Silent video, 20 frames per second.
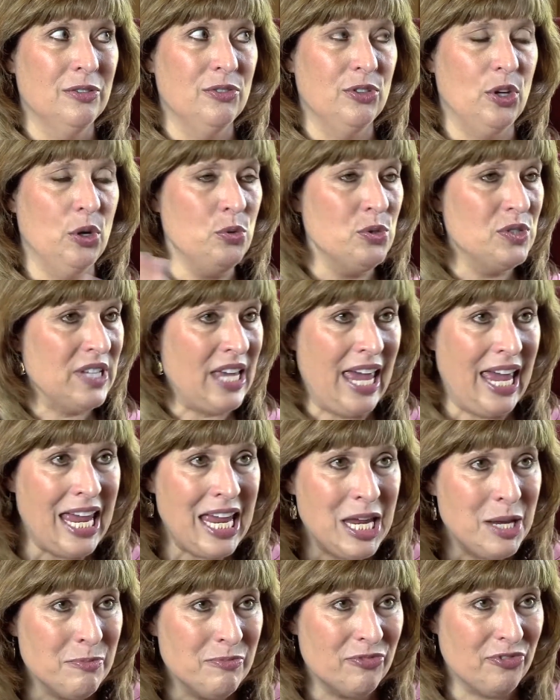those
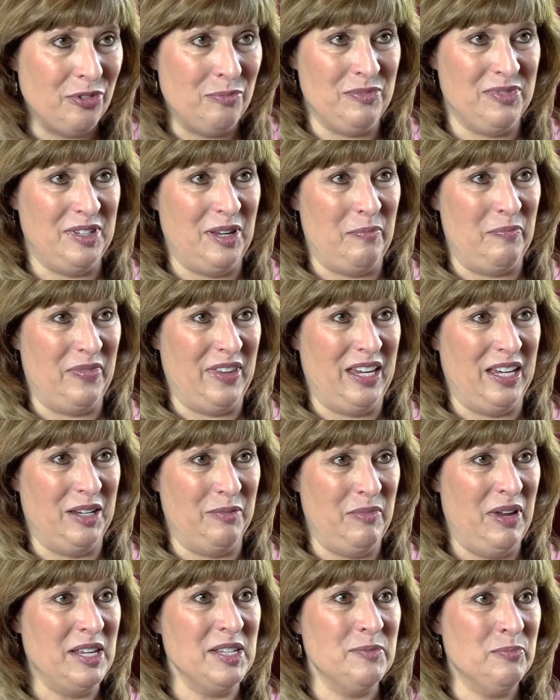came from
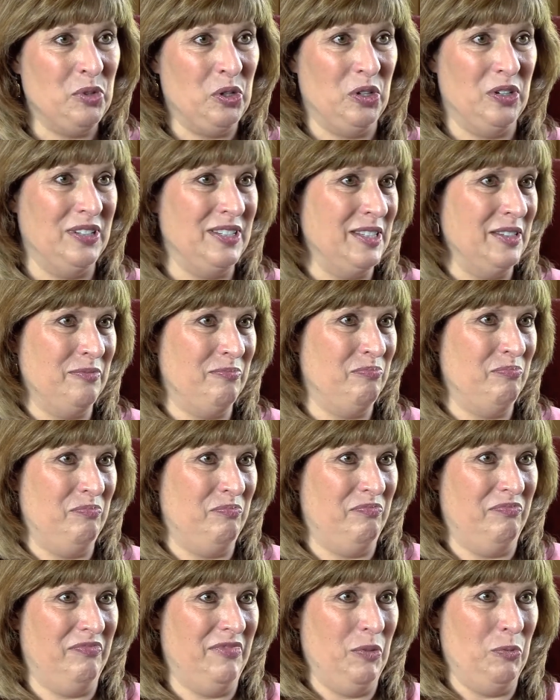something mesmer is
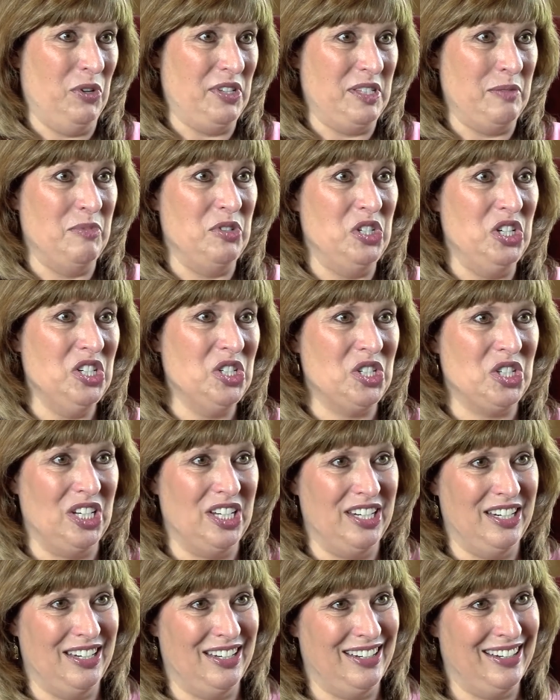was a
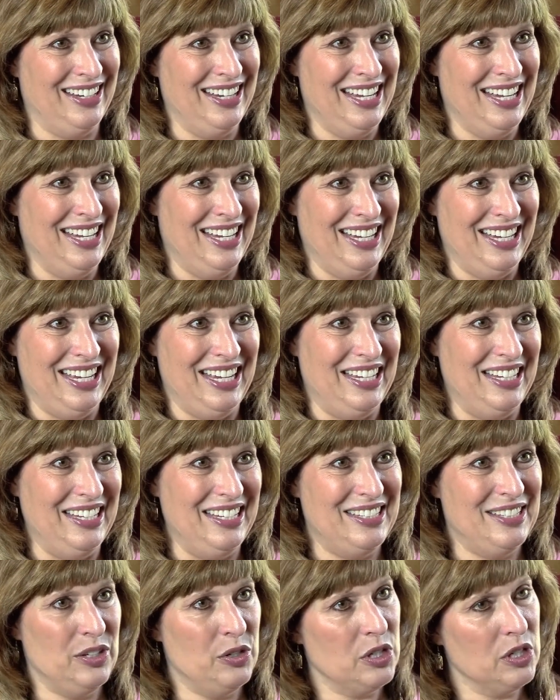magician and and
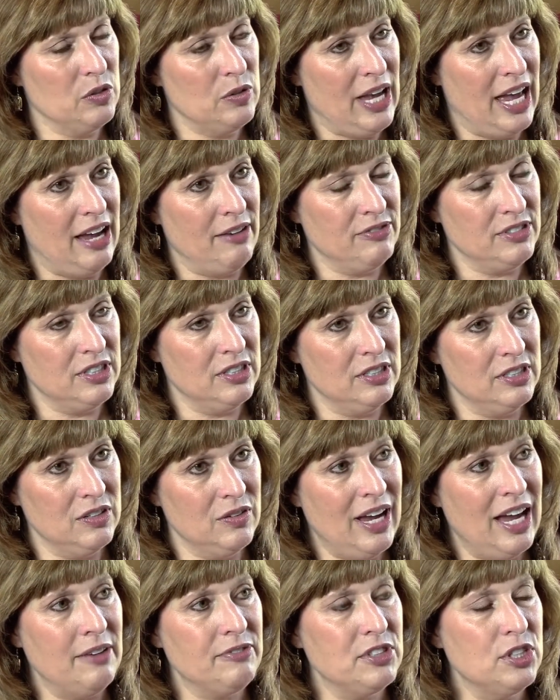so you have to you
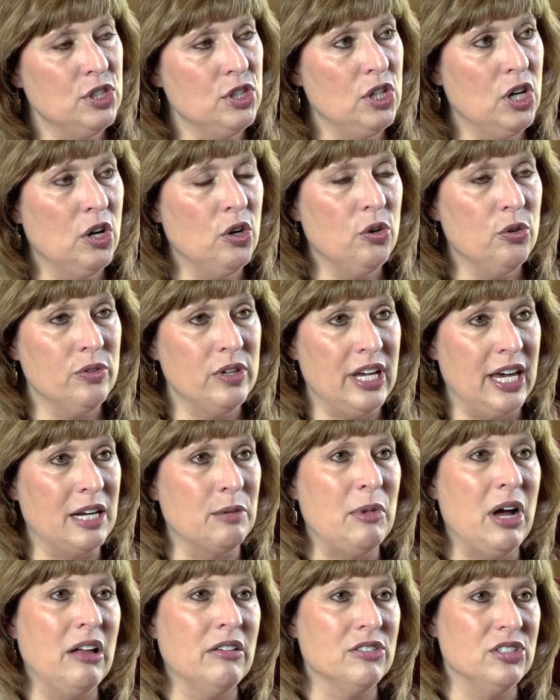have to know the
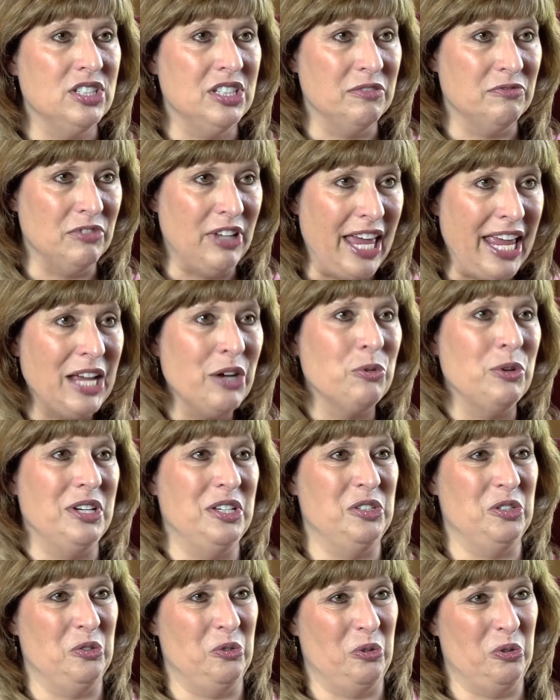etymology of
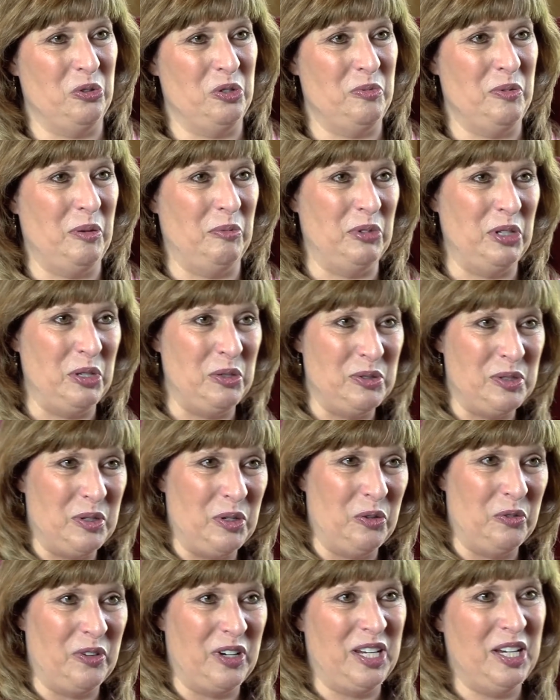language in order to be able to use it
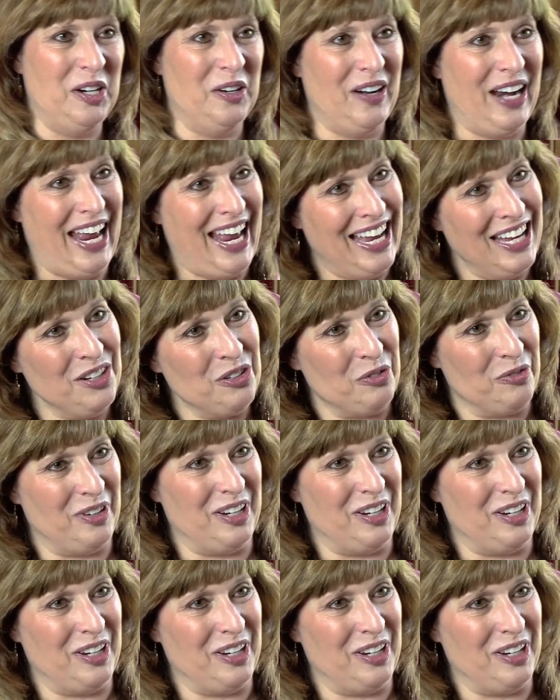over here and Once over